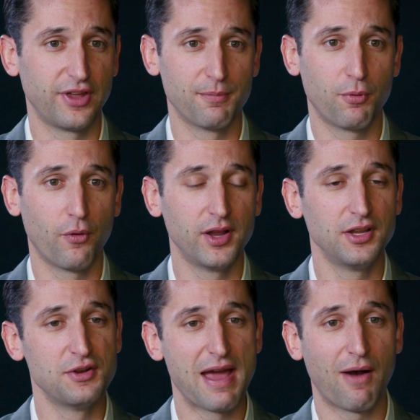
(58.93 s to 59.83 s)

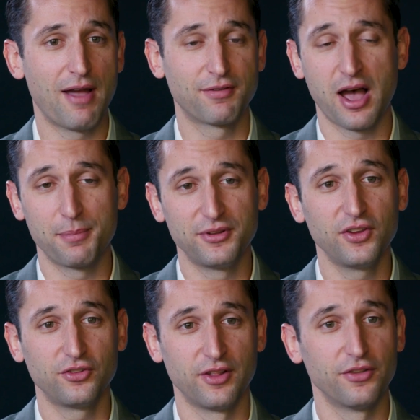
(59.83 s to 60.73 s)
standpoint, you now have
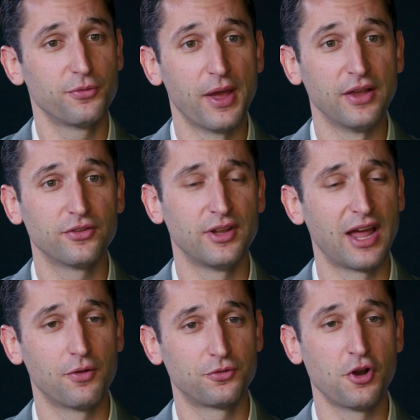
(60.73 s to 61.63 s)
competition in the space. And
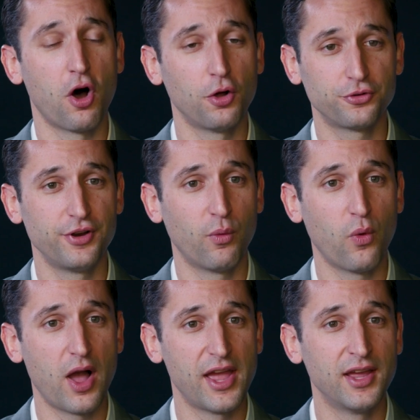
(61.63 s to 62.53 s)
now there's an alternate
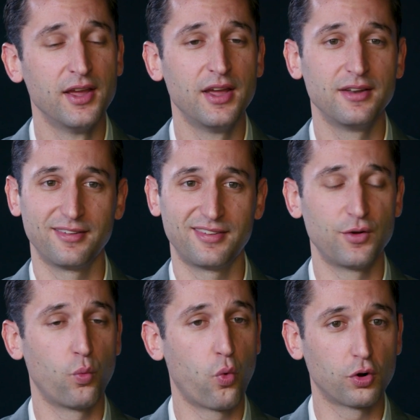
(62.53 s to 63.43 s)
way to send